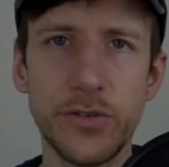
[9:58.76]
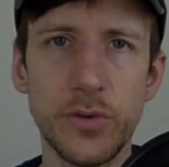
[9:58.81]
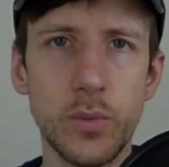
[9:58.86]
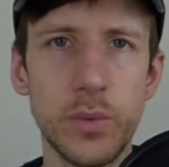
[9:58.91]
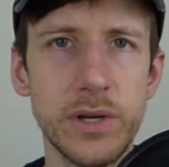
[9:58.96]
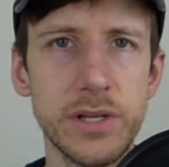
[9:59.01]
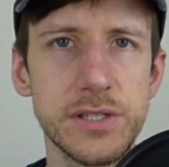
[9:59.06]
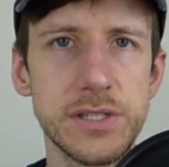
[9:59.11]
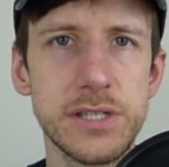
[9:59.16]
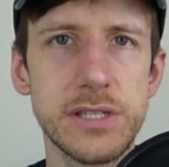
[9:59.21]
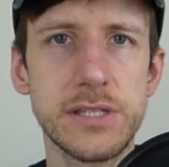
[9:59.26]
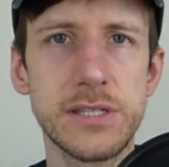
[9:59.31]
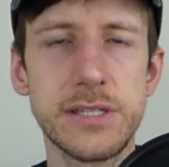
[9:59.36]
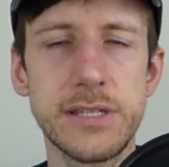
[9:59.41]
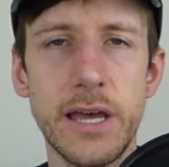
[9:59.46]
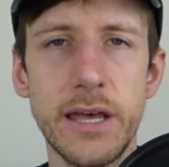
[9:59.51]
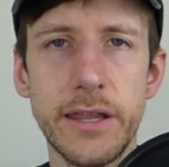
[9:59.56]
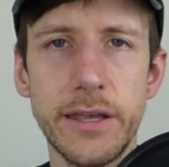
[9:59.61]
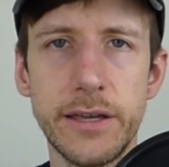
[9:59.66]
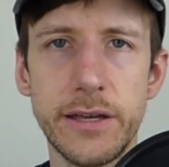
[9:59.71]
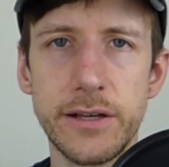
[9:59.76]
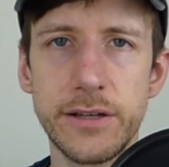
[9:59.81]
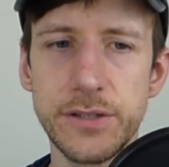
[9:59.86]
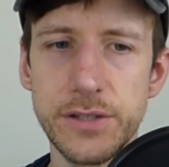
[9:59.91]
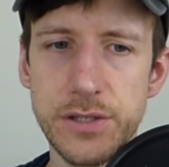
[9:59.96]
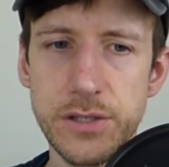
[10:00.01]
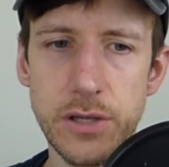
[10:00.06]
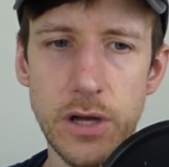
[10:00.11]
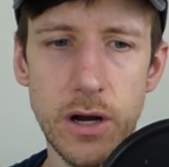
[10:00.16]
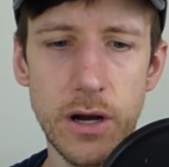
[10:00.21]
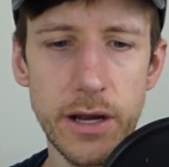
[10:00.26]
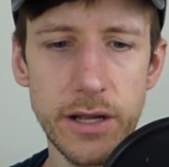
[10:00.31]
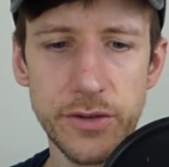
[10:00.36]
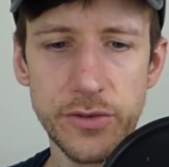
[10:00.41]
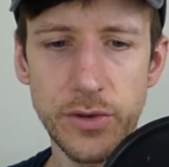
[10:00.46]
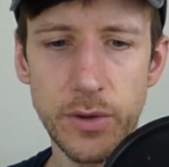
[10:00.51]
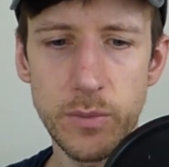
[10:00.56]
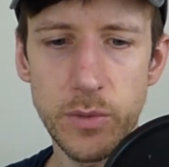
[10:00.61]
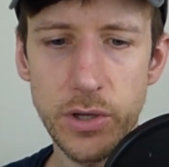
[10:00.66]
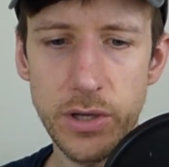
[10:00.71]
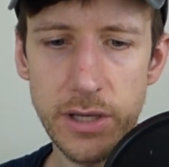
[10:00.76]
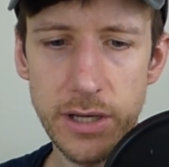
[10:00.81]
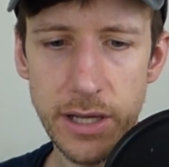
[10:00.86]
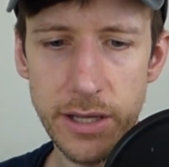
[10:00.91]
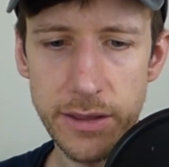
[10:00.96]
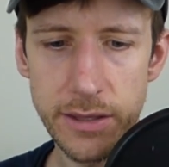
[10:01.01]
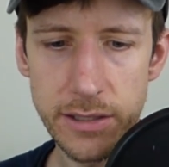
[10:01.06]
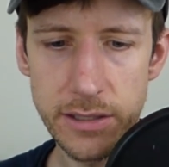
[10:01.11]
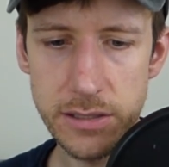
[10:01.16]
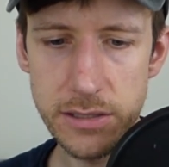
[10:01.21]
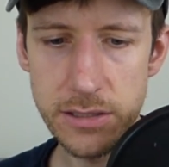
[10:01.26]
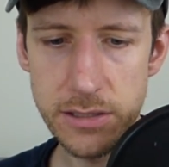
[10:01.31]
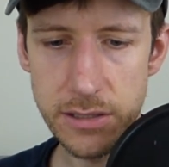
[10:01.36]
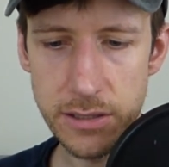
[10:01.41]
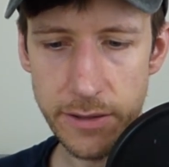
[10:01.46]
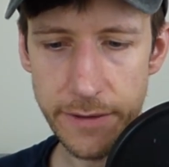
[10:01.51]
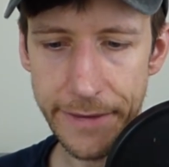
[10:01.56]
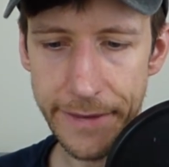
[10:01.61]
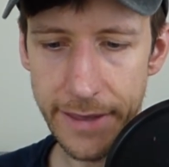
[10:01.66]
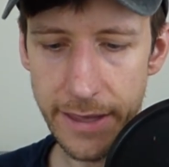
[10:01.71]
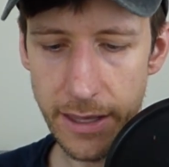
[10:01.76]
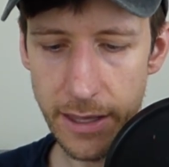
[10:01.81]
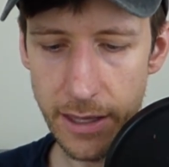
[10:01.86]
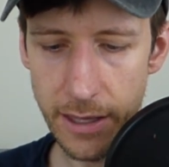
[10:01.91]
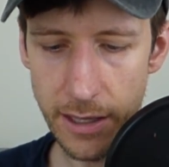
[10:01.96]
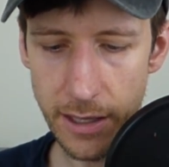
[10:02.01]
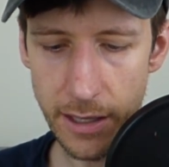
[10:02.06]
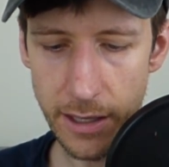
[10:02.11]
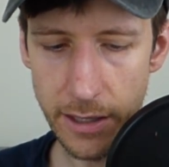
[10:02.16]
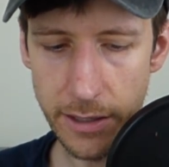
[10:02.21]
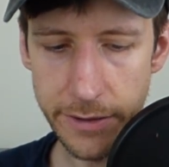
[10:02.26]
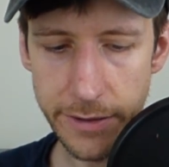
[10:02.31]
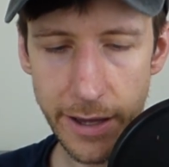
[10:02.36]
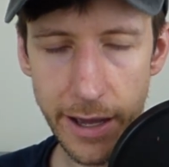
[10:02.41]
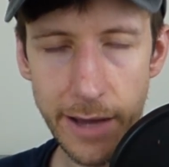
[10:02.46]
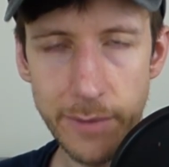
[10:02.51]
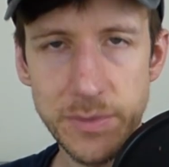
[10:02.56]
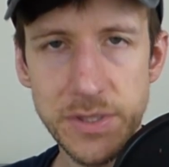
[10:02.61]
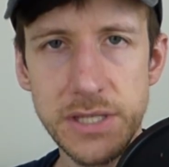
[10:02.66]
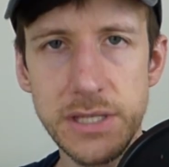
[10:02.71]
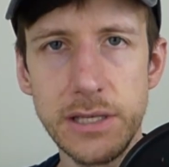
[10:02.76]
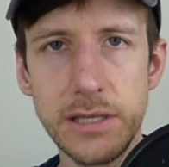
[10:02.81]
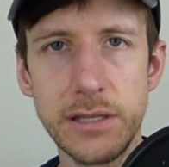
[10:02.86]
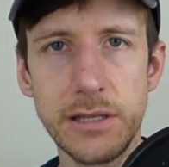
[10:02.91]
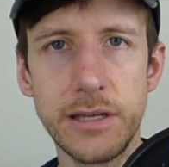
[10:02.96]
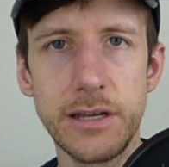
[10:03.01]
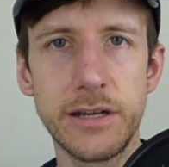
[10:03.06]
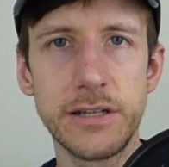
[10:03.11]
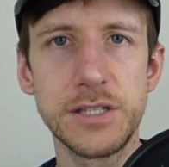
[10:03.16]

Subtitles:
so what is this telling us? All right, so I'm looking at this and I'm seeing that